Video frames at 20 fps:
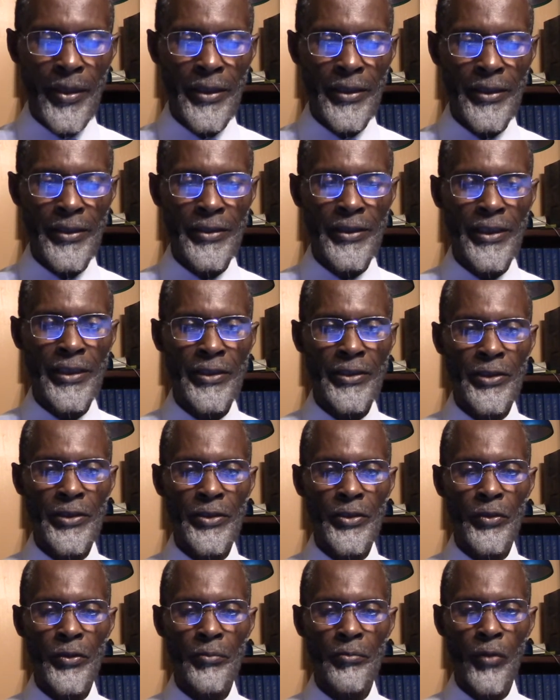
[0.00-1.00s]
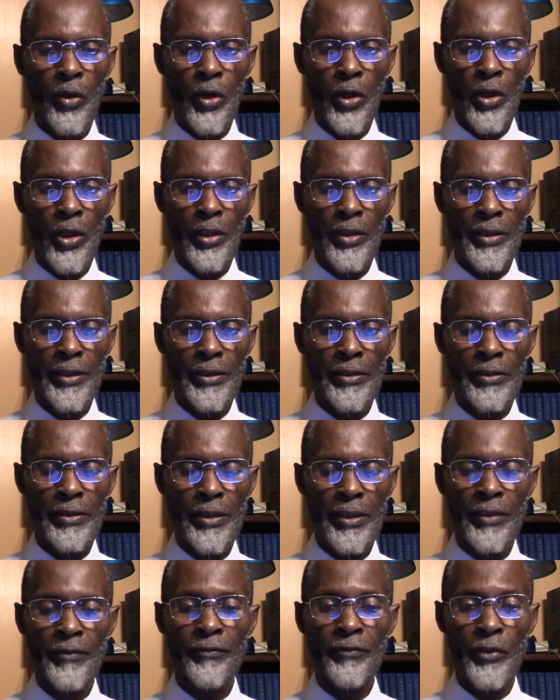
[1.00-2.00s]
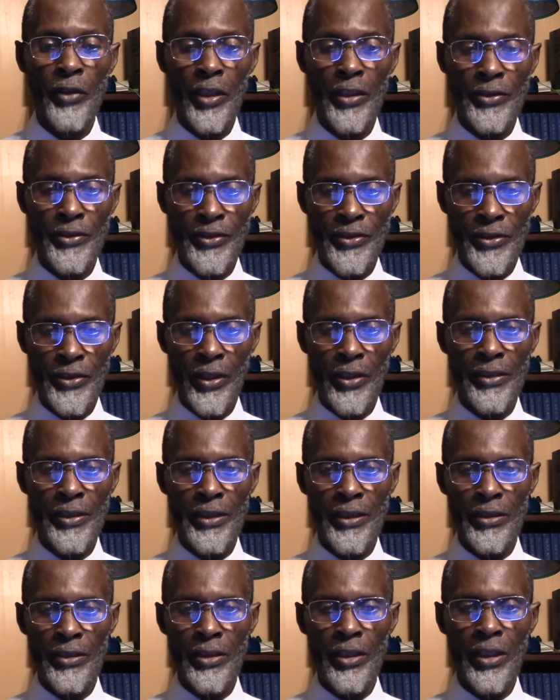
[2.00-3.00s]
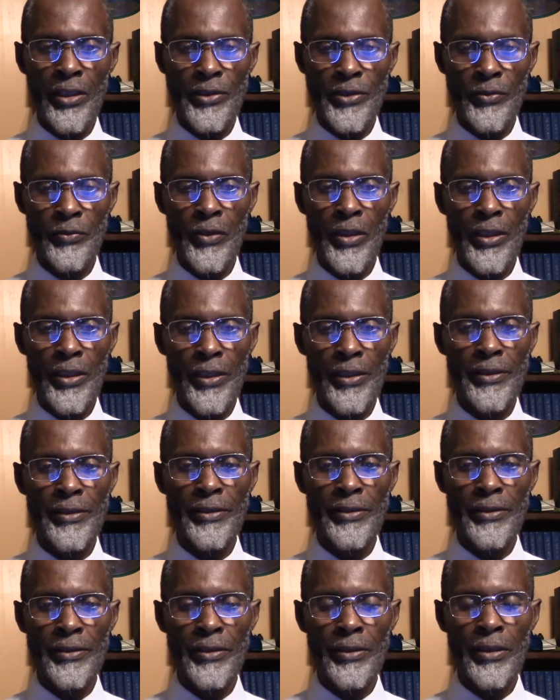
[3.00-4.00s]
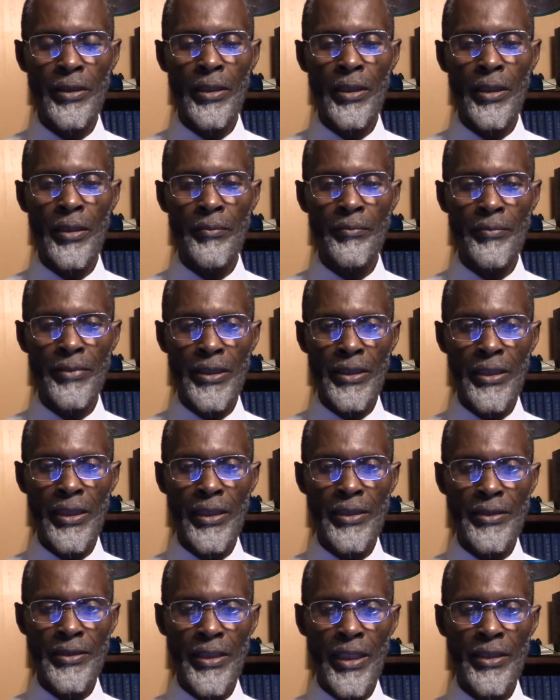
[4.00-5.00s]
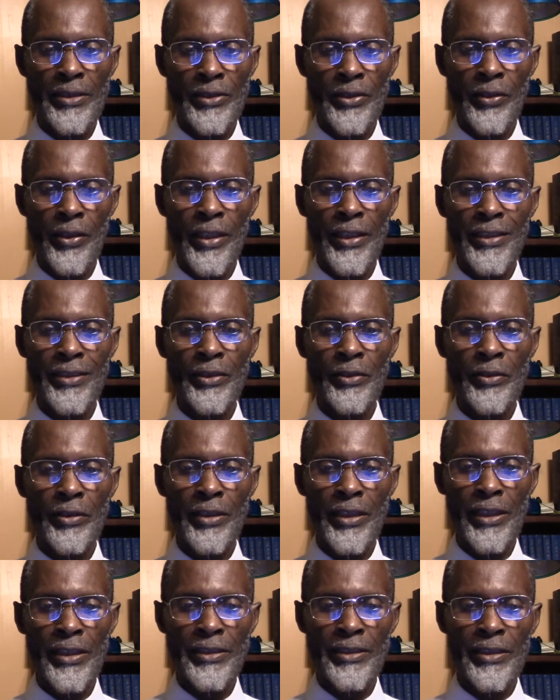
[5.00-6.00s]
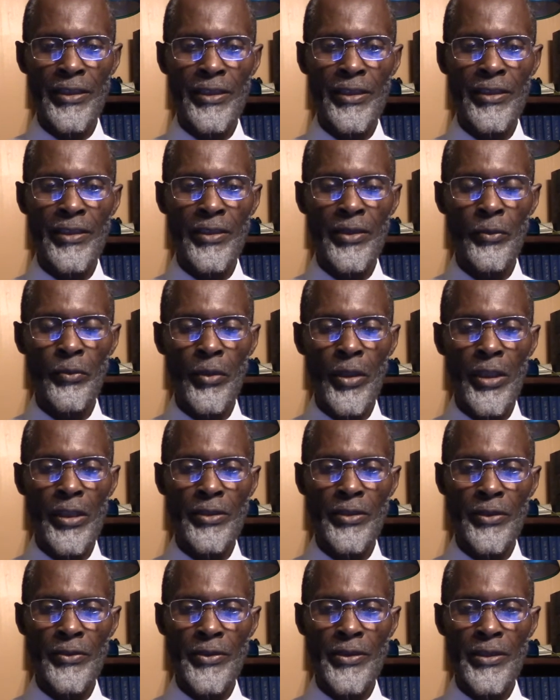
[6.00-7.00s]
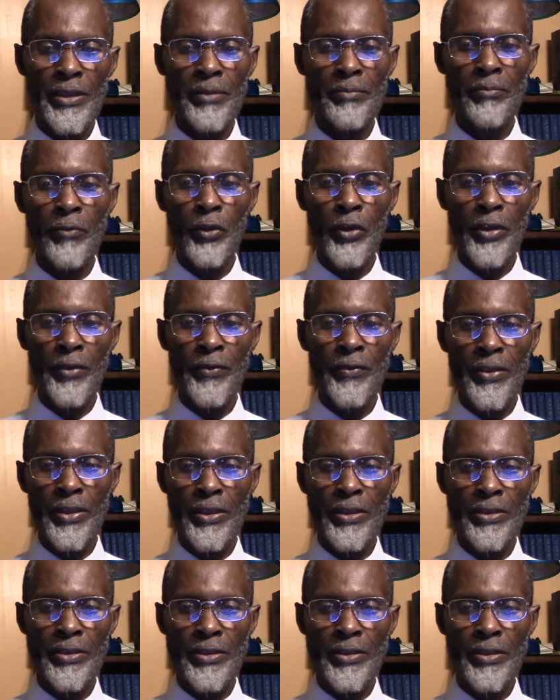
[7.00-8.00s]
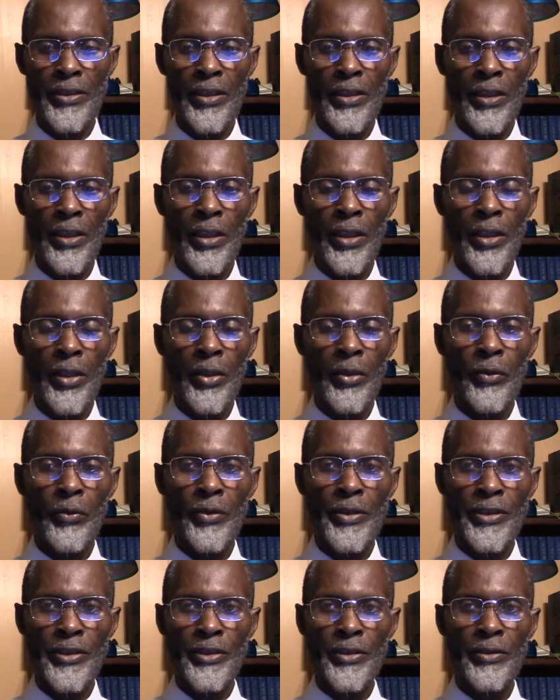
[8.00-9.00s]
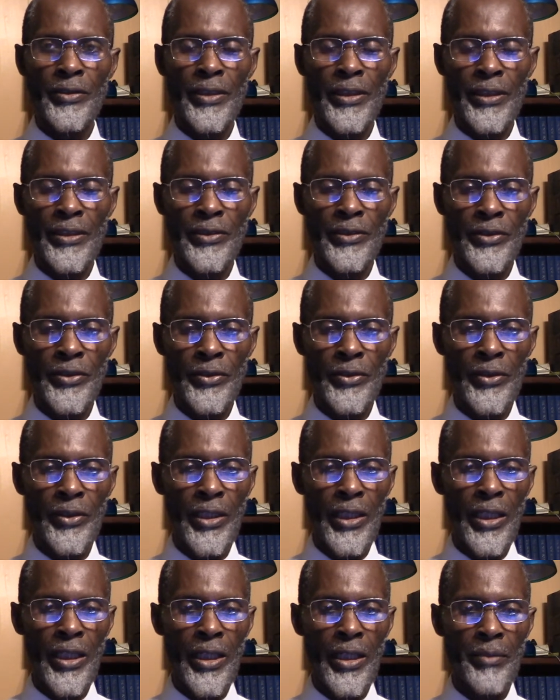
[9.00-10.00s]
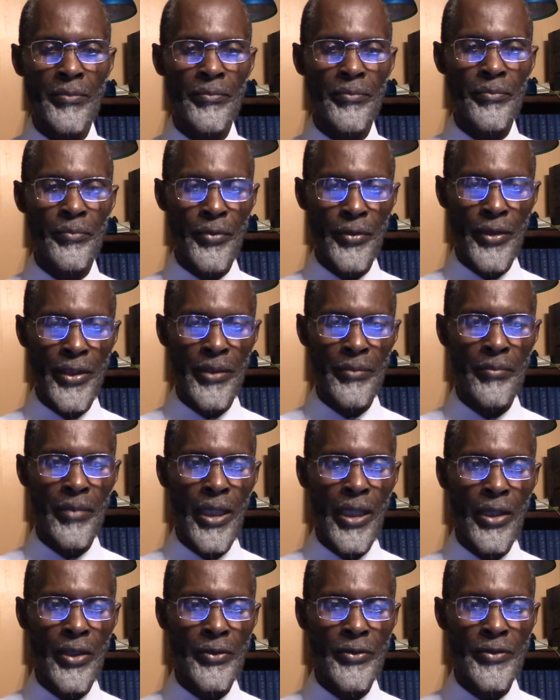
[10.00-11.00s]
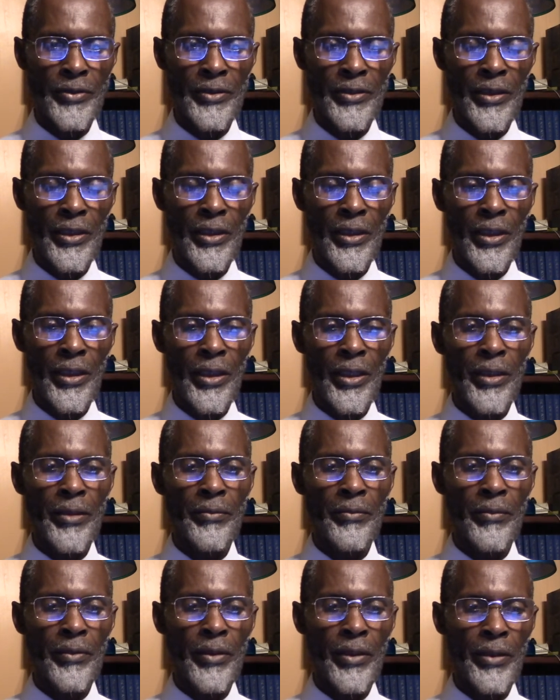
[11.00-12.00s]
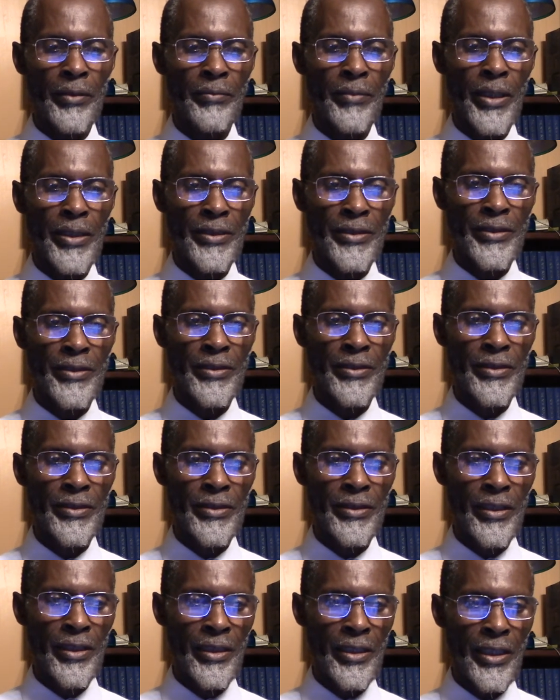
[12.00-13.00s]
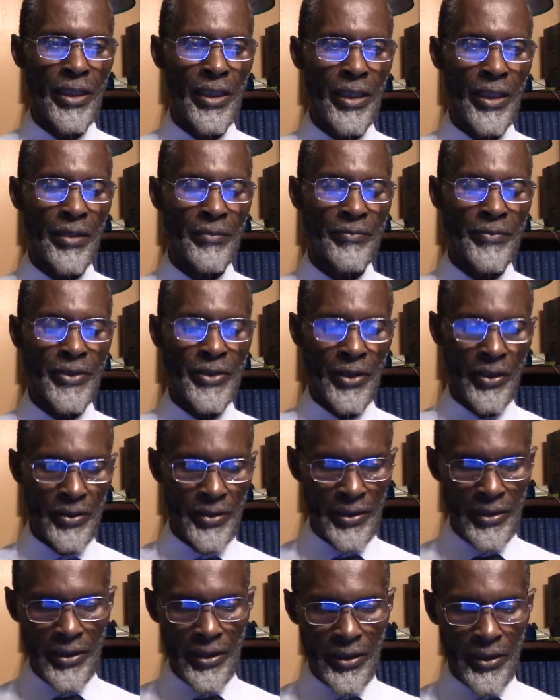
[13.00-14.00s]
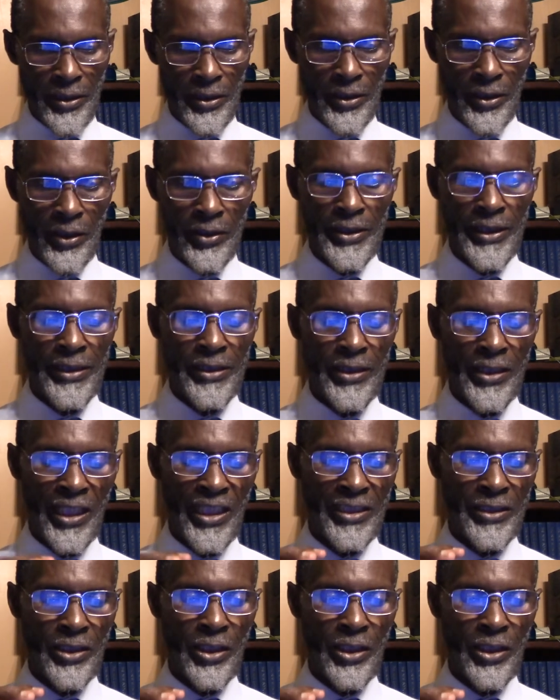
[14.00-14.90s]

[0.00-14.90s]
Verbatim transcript: you need to do more if you are studying God's Word. Because as you are educated in the Word, you see more things which you need to um, pray about. But um, so only in that